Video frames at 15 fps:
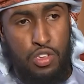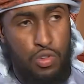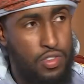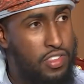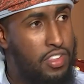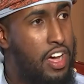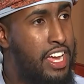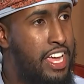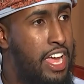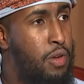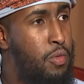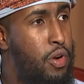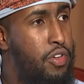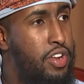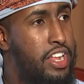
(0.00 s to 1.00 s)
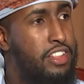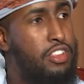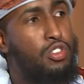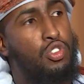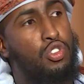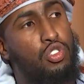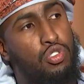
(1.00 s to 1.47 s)
you start getting worried
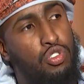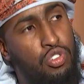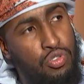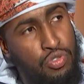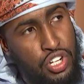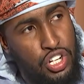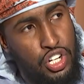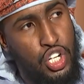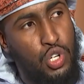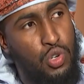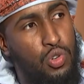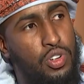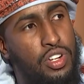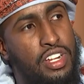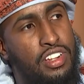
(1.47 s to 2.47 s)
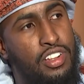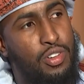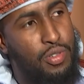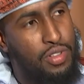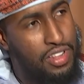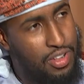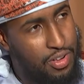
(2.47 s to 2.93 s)
until you're reassured and
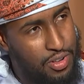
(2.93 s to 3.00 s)
told,